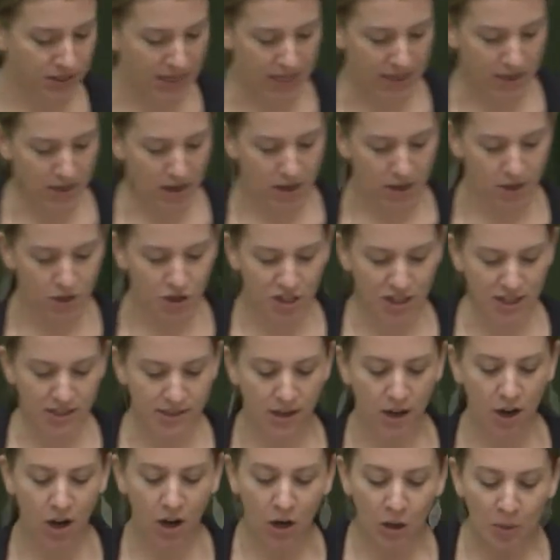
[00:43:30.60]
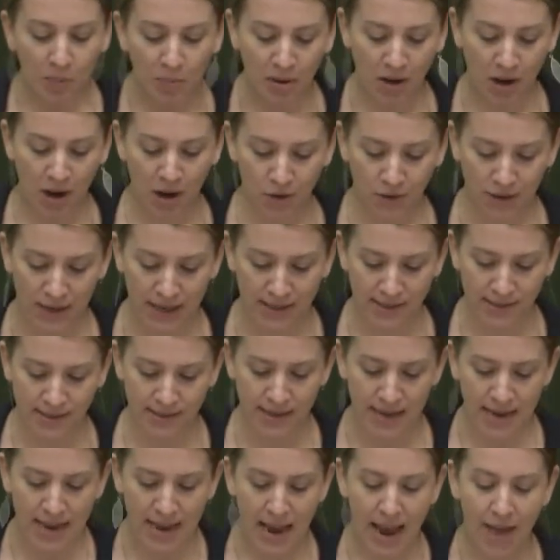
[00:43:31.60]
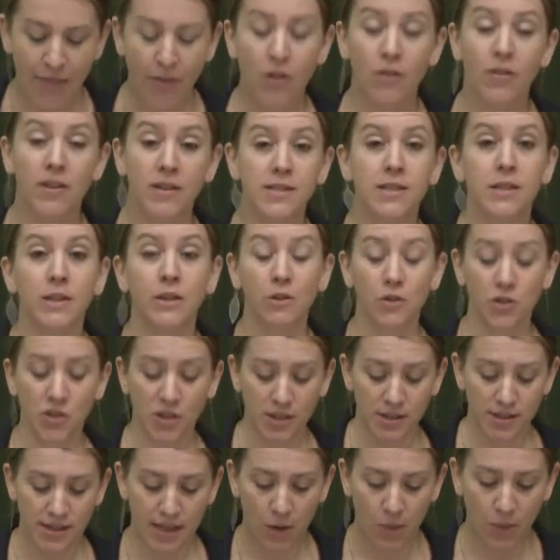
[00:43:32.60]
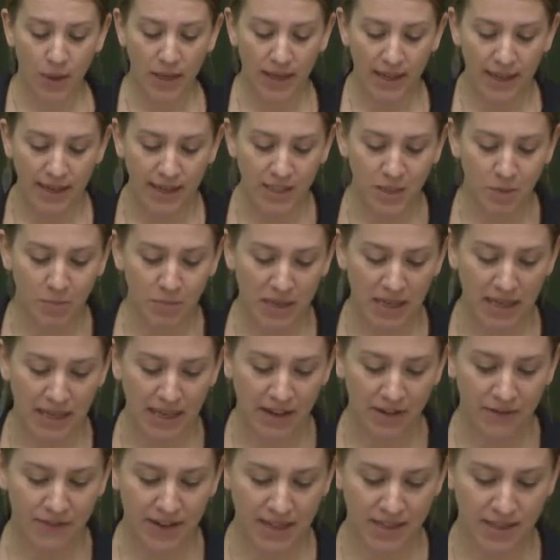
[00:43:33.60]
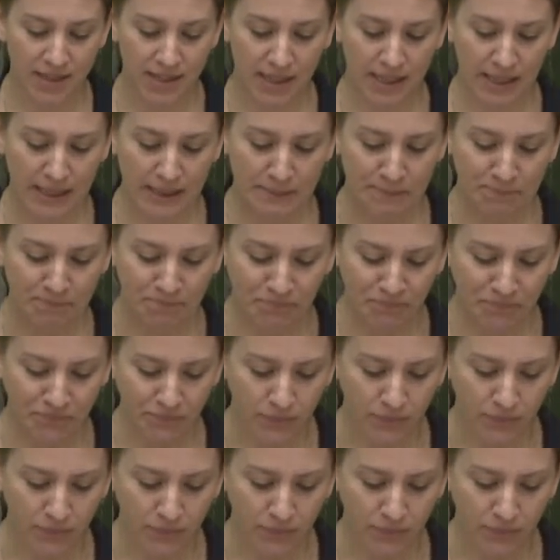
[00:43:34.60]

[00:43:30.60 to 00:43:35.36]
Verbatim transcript: technologies, are progress and they're the solutions that we need to be investing in.